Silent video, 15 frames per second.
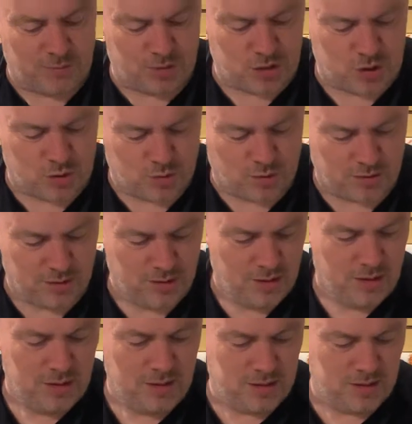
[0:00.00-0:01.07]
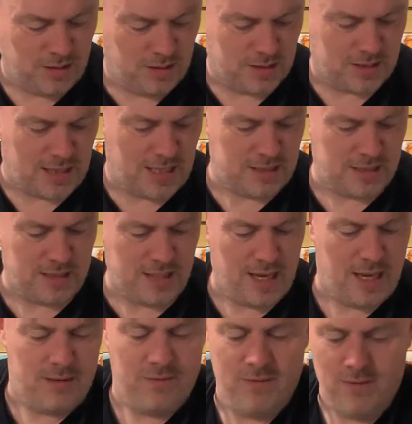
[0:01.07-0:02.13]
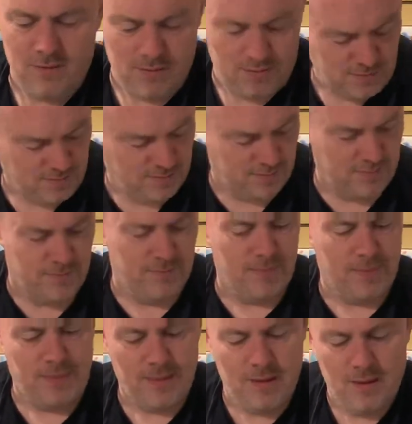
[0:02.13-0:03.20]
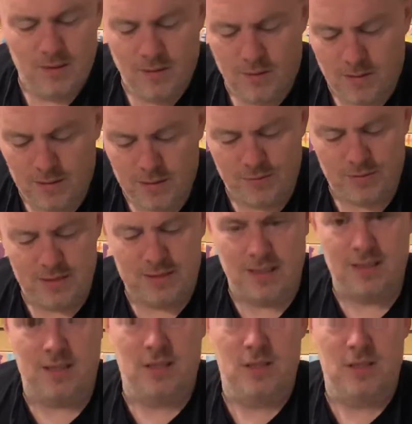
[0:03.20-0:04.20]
are short. You see the sizes I have? All different sizes. Can you